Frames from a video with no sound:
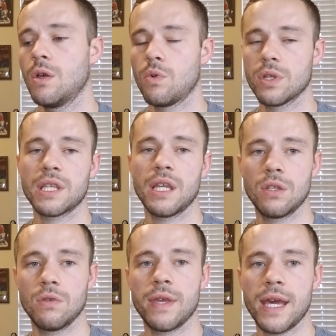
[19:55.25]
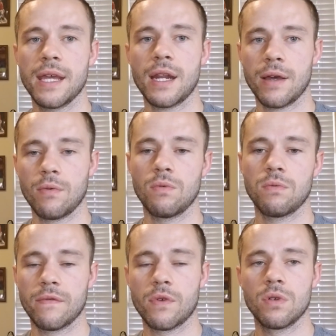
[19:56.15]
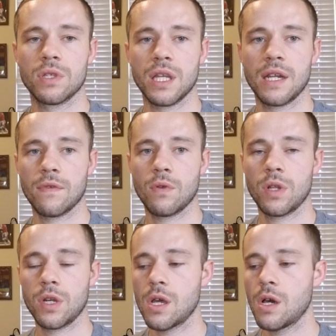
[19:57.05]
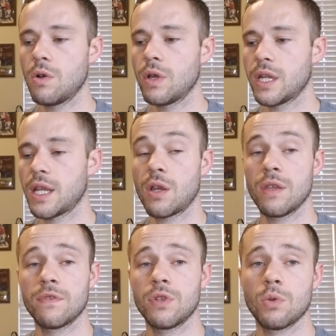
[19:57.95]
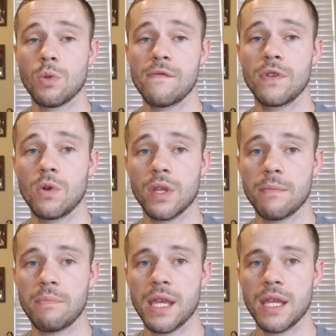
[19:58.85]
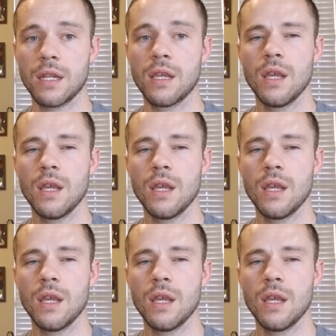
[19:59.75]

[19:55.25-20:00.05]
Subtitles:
Once I do that, I will of course let everyone know, and I'll even do a review on the pin.